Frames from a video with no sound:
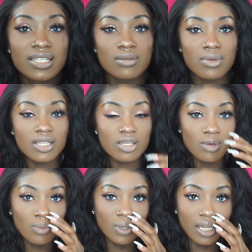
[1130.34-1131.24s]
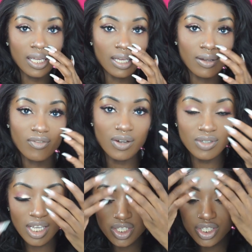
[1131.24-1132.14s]
to me to be putting
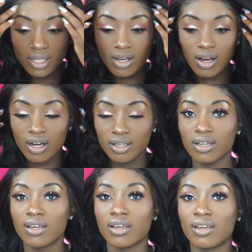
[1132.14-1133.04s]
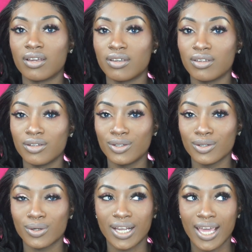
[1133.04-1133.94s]
foundation on
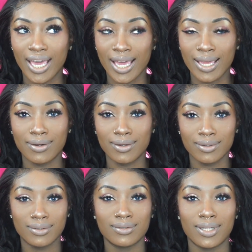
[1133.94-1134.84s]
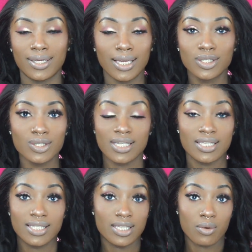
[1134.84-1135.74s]
your head. Like, it just
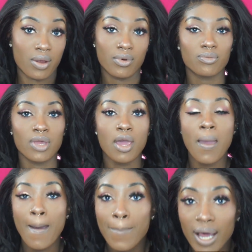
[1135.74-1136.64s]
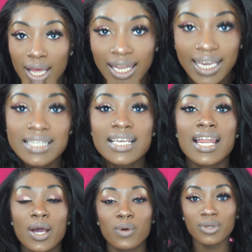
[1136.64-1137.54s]
doesn't sit right with me. But like I said,
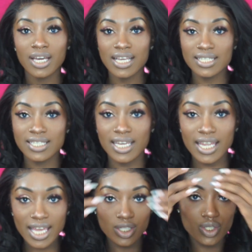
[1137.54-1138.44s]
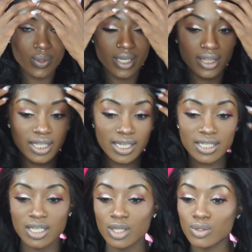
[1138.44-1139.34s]
I hope you guys did enjoy
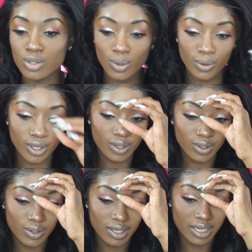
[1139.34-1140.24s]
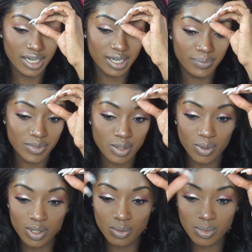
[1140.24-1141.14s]
this tutorial. It's
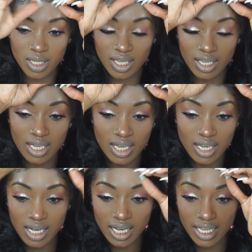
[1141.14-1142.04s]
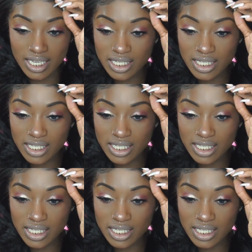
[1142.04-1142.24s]
supposed to be an